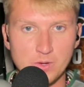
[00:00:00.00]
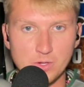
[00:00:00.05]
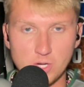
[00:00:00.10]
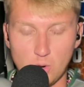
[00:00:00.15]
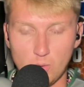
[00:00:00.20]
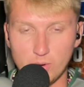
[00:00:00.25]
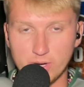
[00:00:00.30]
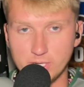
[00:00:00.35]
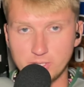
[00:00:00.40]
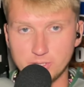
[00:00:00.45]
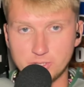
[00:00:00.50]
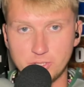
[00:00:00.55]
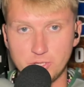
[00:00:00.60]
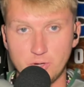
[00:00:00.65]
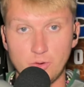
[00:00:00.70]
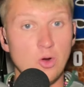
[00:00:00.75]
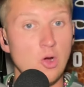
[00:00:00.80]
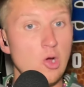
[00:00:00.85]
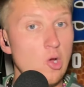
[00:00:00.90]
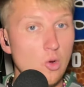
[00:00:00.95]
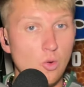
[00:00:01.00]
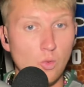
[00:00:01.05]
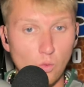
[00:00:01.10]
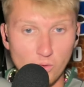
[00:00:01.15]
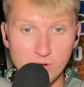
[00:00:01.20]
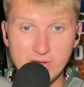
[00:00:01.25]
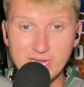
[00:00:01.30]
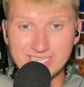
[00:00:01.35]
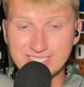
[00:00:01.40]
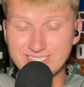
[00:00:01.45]
going into
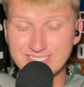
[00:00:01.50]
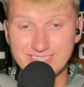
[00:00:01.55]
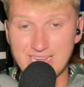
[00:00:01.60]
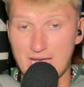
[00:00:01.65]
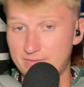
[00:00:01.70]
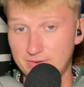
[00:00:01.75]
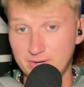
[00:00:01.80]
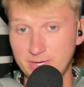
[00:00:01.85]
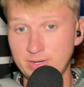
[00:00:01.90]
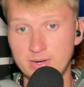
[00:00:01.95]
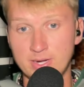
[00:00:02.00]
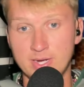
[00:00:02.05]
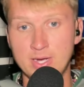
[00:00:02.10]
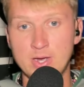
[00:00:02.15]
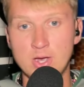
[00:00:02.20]
week 7,